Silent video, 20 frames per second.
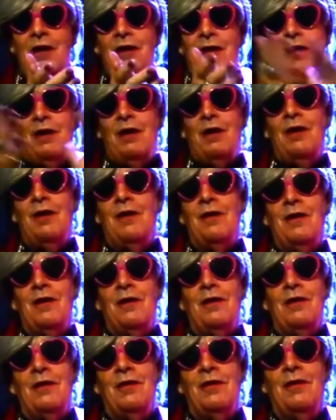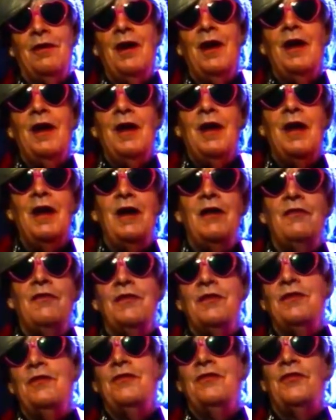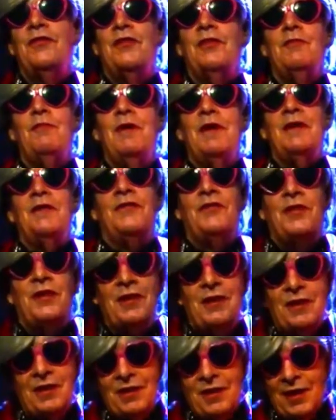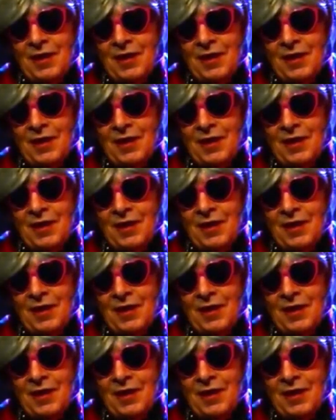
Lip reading: Oh, heavens to Betsy.